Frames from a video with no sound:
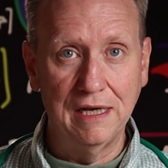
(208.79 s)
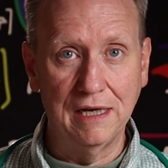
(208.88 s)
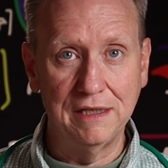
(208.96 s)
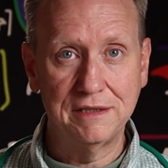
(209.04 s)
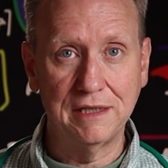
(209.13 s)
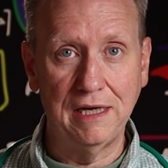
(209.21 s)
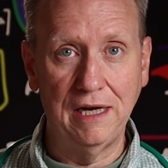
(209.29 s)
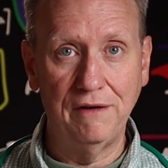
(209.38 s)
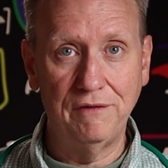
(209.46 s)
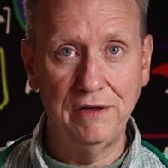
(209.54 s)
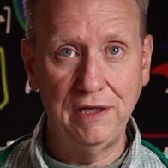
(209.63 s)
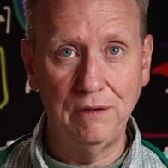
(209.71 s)
I say
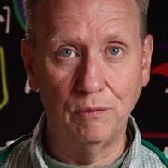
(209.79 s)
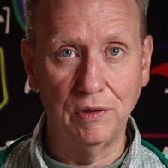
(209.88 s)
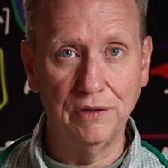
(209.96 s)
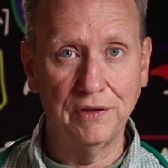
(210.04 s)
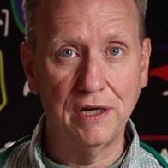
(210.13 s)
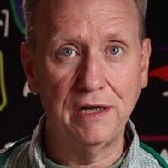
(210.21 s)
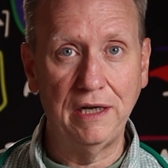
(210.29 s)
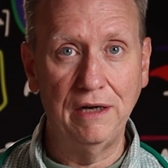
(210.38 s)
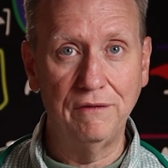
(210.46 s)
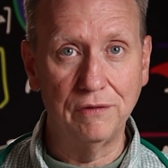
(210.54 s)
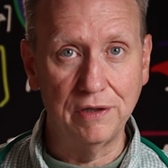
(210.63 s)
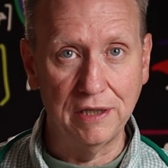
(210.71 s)
every? Well, not
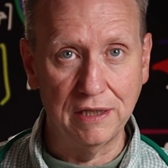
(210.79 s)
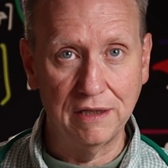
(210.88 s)
every.